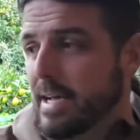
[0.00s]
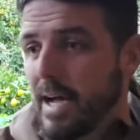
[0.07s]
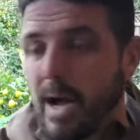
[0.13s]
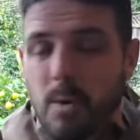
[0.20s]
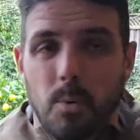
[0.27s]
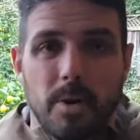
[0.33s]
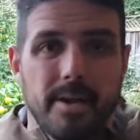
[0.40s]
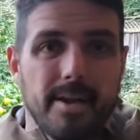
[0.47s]
I
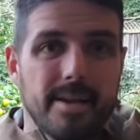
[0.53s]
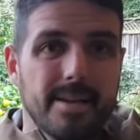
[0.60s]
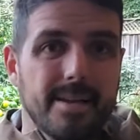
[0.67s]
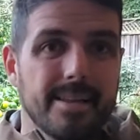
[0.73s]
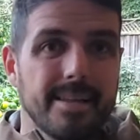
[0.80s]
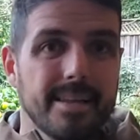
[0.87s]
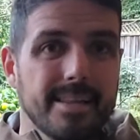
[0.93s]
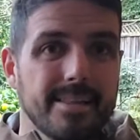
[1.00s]
wanted to
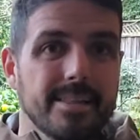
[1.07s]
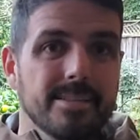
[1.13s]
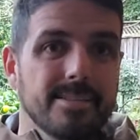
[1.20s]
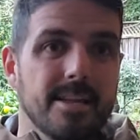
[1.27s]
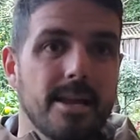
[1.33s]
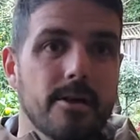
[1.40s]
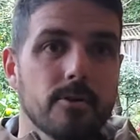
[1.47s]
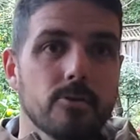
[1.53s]
get this
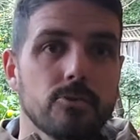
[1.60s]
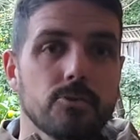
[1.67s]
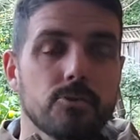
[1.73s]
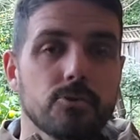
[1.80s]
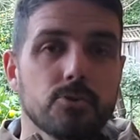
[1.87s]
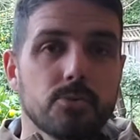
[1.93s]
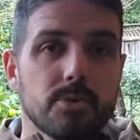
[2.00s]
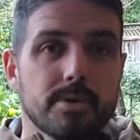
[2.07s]
arrow to
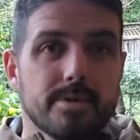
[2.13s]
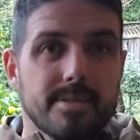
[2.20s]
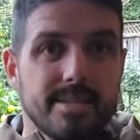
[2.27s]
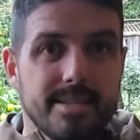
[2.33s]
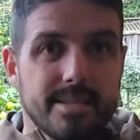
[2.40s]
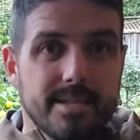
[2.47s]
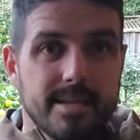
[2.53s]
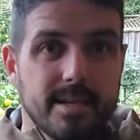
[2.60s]

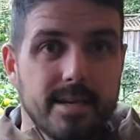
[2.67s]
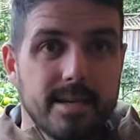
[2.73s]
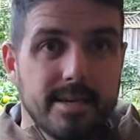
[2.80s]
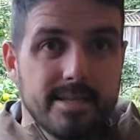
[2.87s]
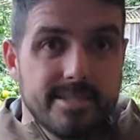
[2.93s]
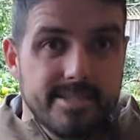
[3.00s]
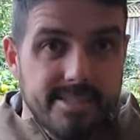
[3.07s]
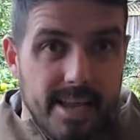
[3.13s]
the
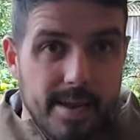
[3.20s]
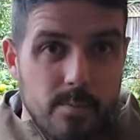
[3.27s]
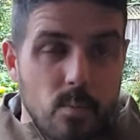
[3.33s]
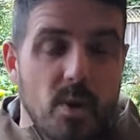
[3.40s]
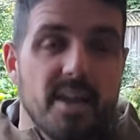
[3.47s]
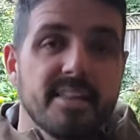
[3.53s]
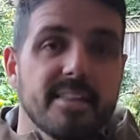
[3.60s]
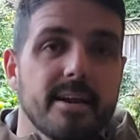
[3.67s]
same
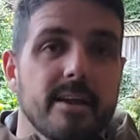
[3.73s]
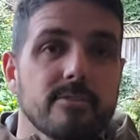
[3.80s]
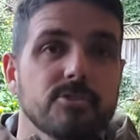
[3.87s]
weight that I was